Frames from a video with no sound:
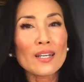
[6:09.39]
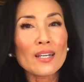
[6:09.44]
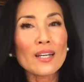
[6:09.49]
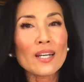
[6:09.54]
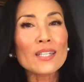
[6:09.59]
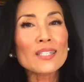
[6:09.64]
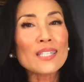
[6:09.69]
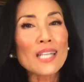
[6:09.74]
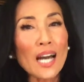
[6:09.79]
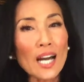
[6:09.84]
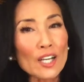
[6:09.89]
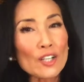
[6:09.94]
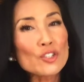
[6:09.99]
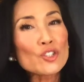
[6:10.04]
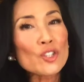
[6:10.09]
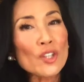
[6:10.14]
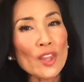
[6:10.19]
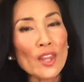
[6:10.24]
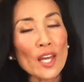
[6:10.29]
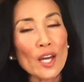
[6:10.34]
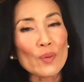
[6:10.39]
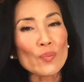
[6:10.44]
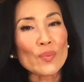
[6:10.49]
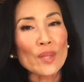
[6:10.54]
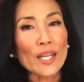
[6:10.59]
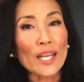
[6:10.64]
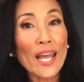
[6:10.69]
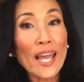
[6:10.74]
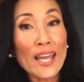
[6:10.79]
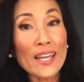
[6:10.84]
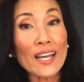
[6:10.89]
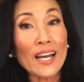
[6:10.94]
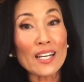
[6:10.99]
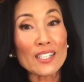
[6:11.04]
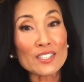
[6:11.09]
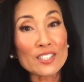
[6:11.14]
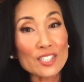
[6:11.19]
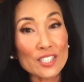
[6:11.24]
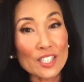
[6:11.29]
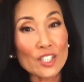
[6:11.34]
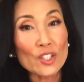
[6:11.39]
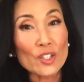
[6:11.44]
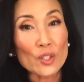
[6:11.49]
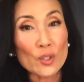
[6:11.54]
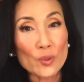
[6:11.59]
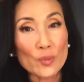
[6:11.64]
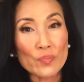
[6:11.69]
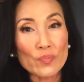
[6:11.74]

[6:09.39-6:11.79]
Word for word: acknowledging them that hey i see you